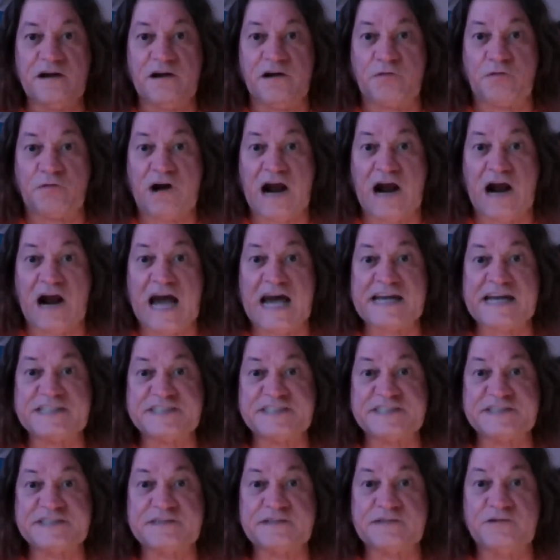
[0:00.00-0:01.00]

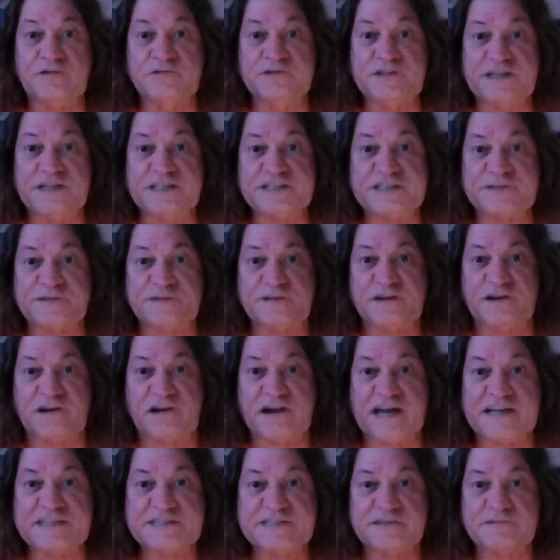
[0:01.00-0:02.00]
rise on the eastern
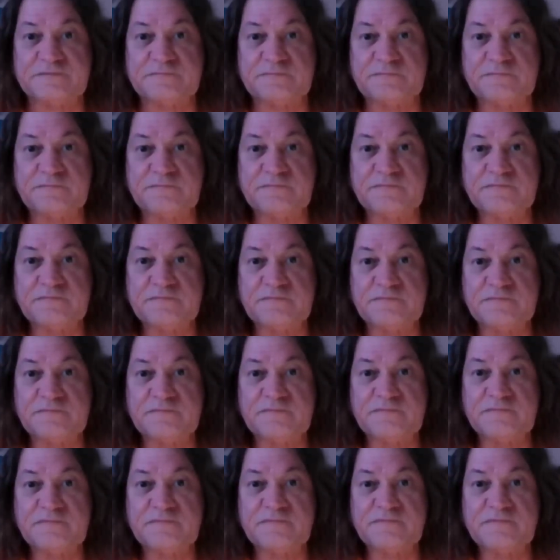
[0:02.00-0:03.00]
horizon.
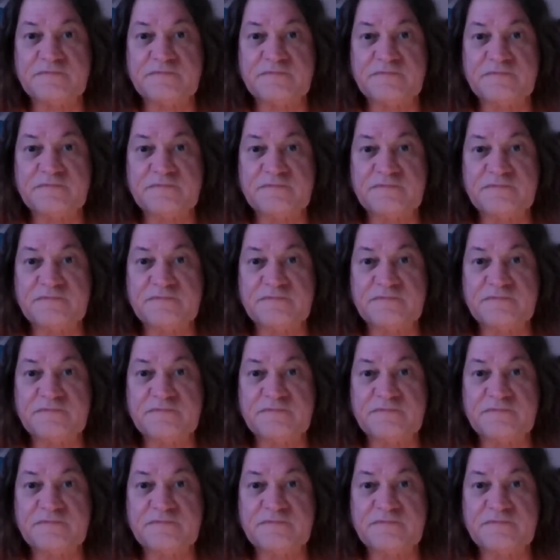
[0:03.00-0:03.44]
Mm-hmm.